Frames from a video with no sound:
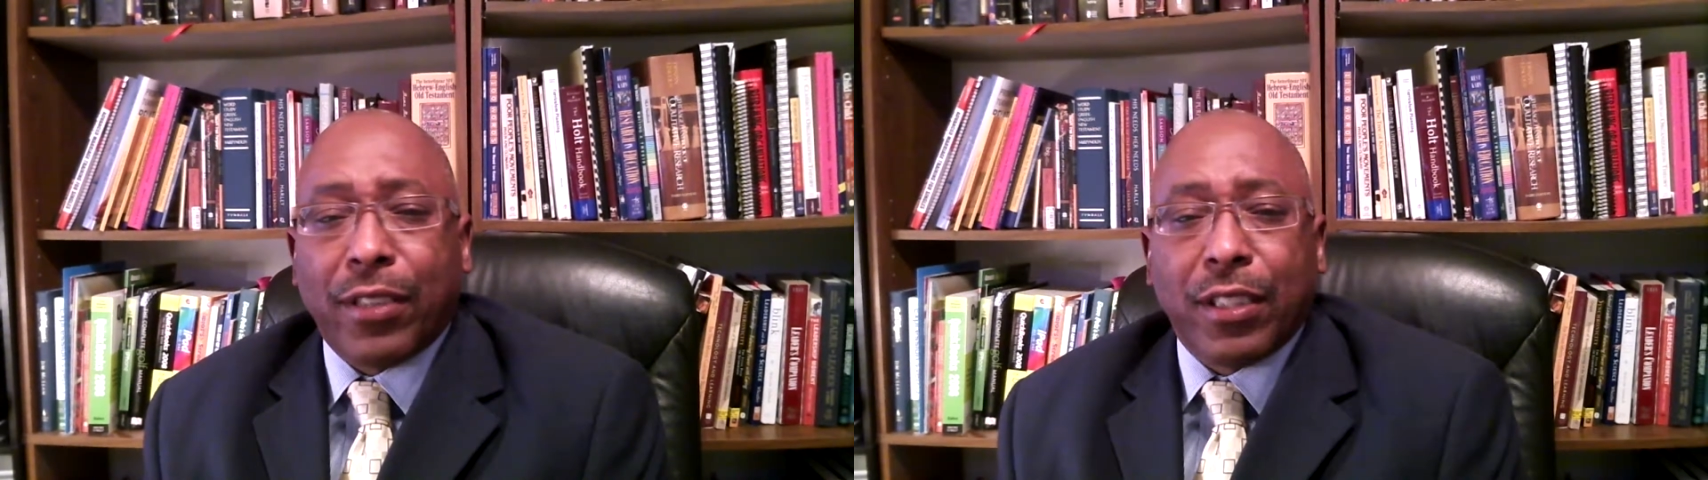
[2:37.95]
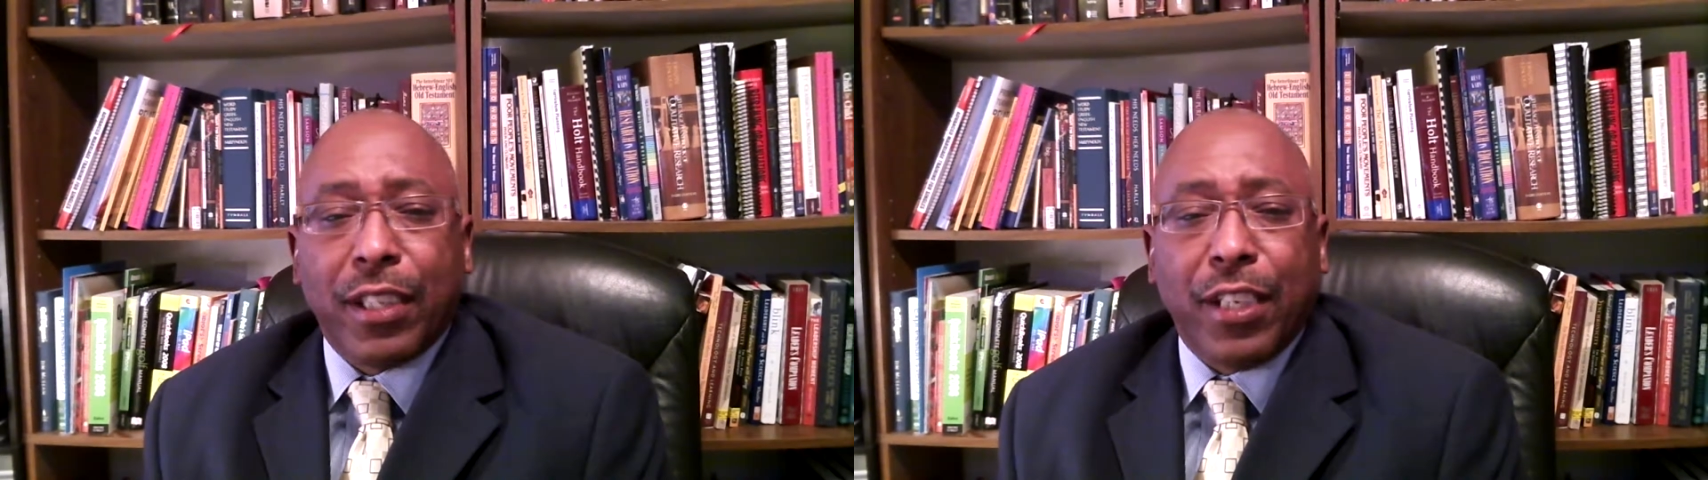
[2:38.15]

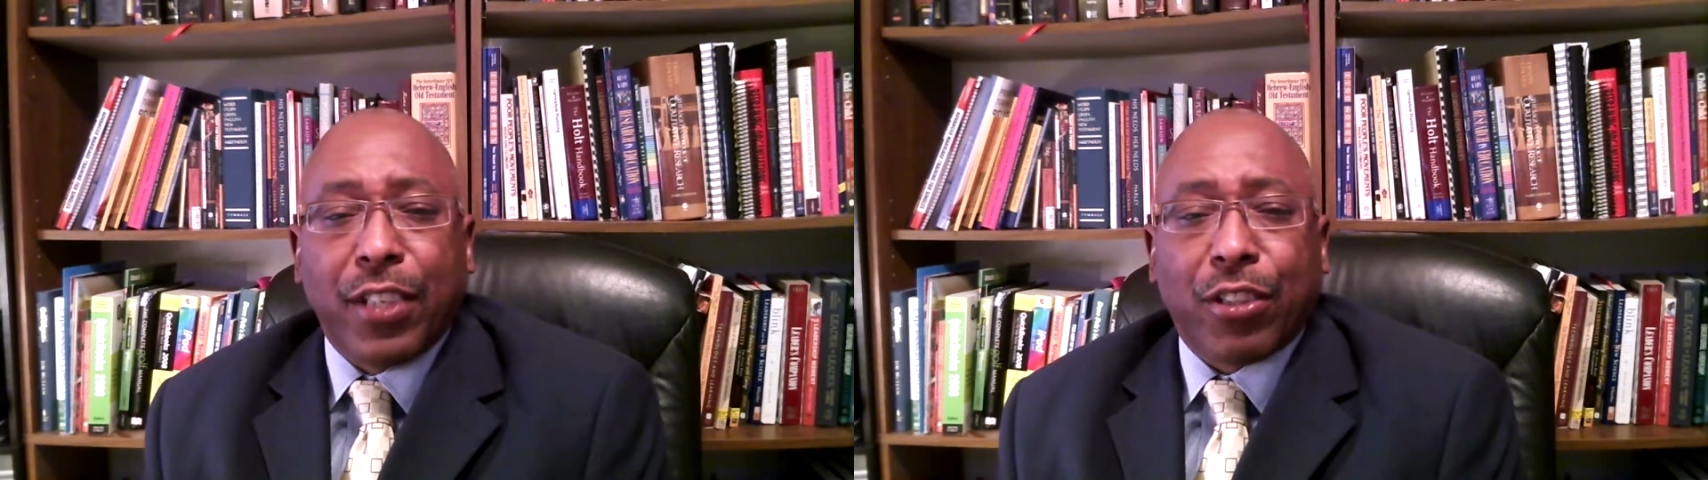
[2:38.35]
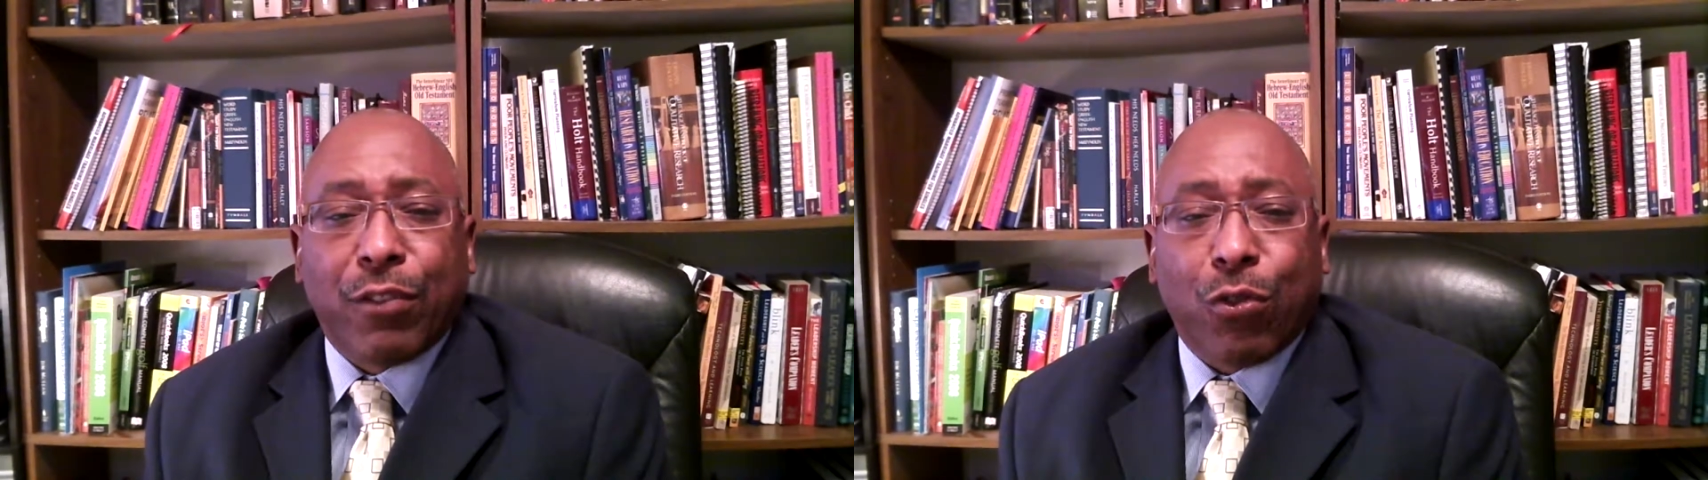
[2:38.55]
in
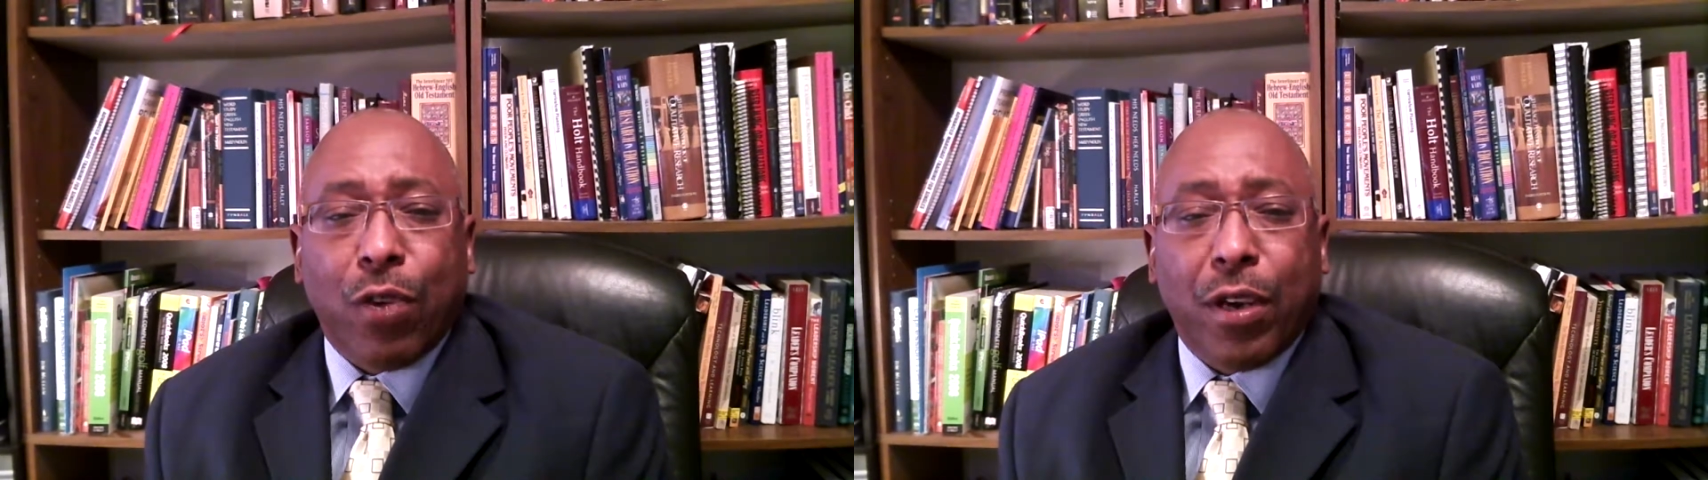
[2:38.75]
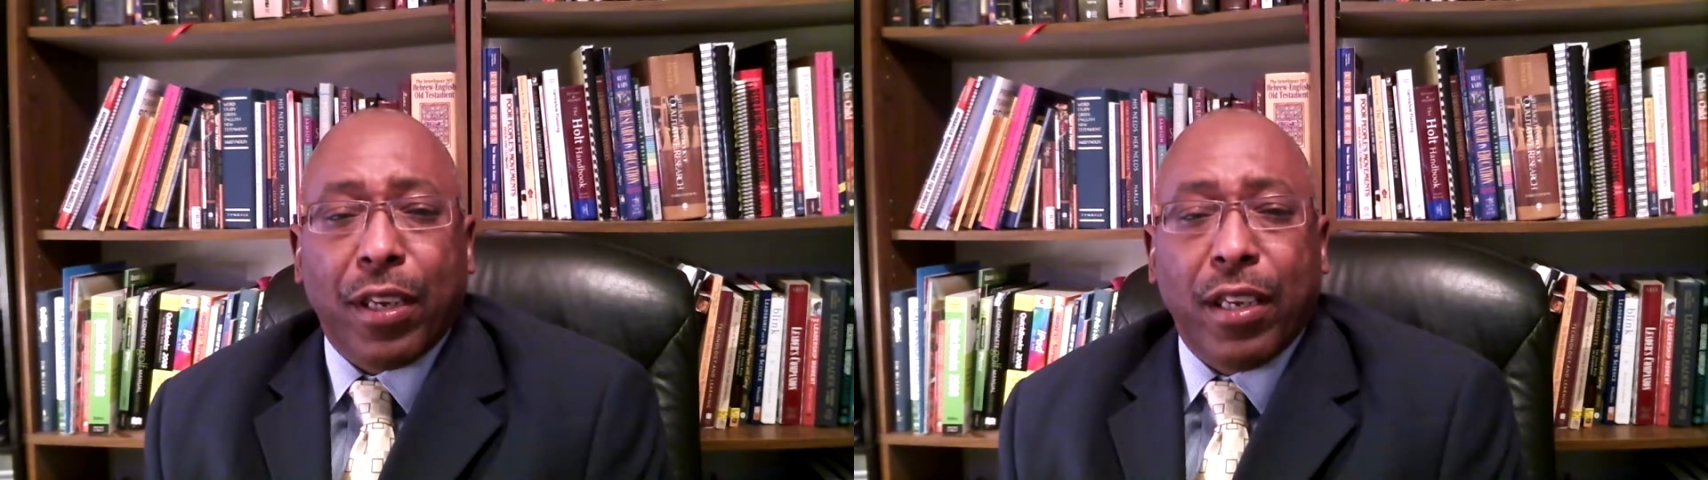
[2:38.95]
each of
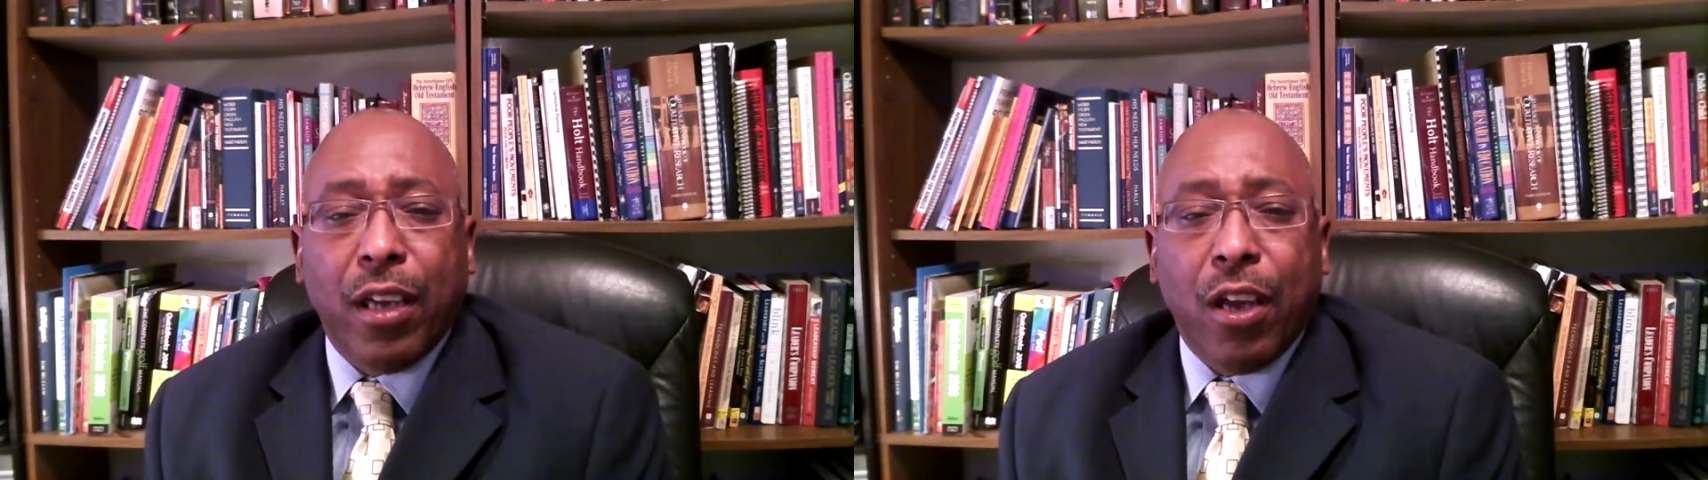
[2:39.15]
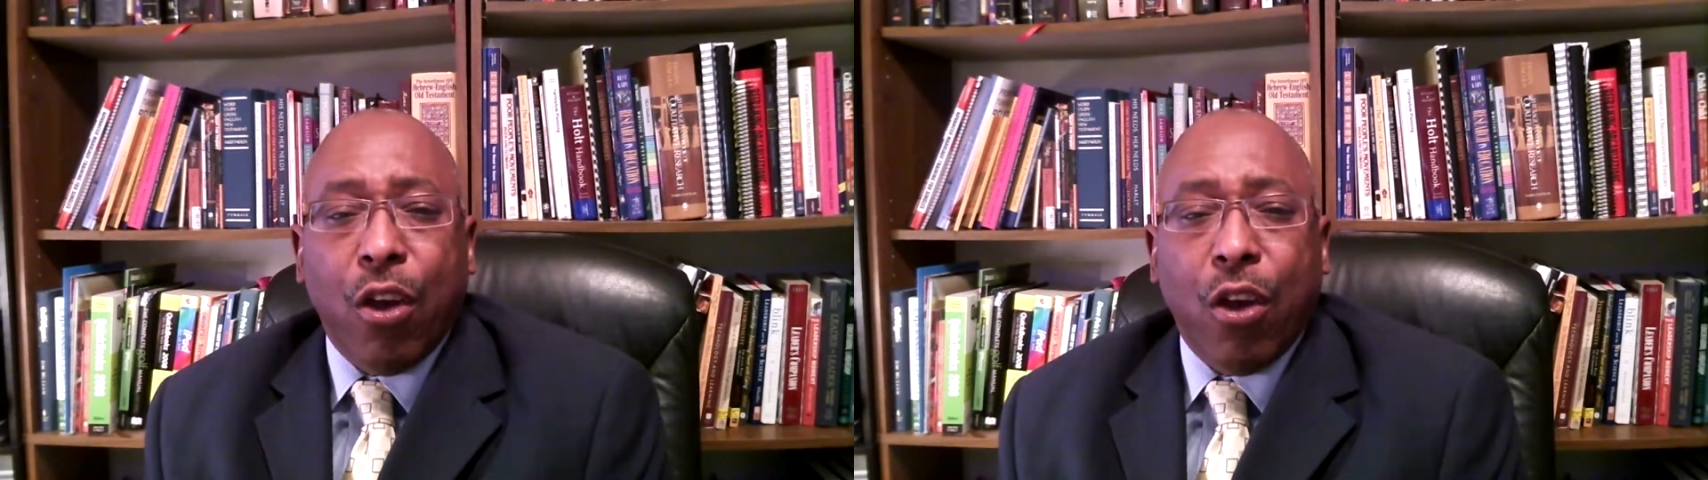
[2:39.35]
20